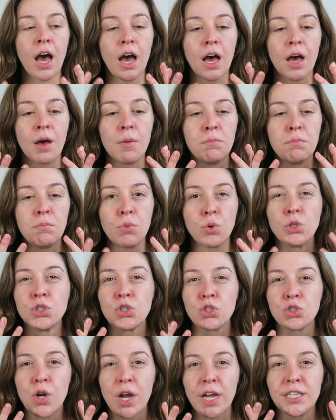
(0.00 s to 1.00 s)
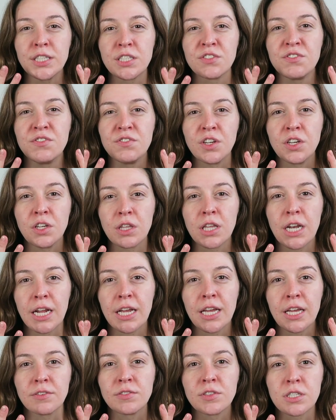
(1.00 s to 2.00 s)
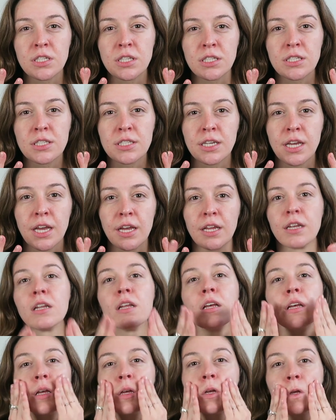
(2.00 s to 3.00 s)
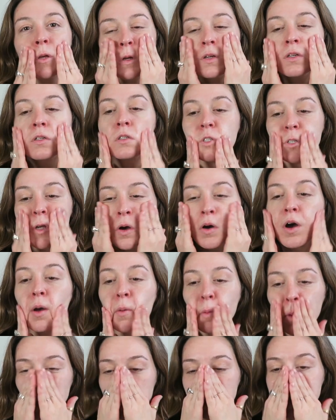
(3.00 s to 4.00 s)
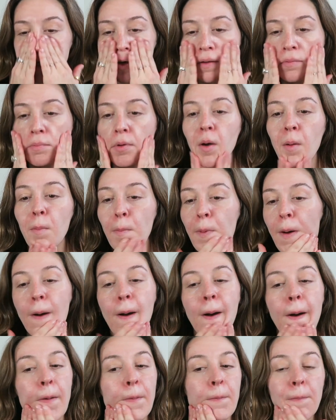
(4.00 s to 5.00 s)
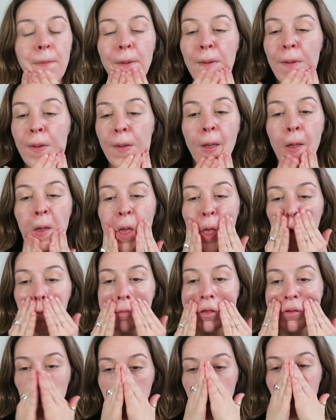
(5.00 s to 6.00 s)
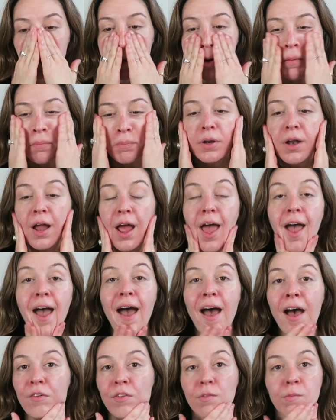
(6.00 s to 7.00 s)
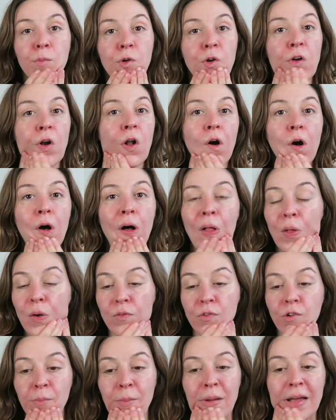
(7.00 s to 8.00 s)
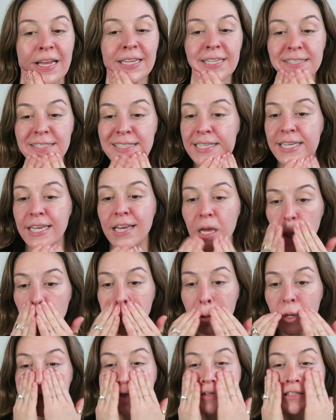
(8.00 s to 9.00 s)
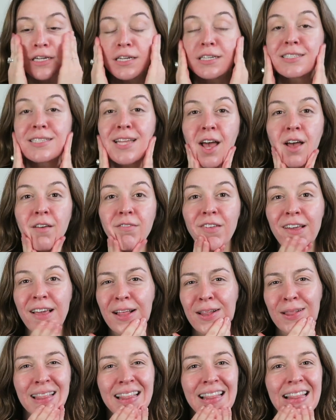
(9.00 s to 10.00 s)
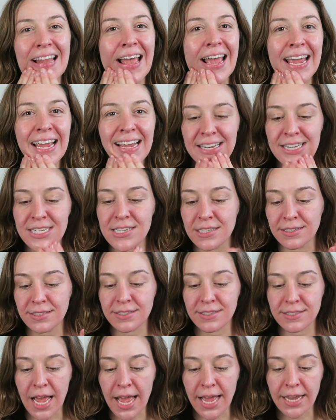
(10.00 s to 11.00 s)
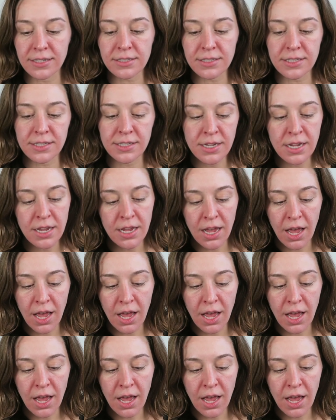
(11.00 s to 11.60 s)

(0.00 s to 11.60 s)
uh, moisturized feel that it gives to the skin. So I'm gonna take about a pump, maybe a pump and a half and put it all over my skin. It does have like a light scent,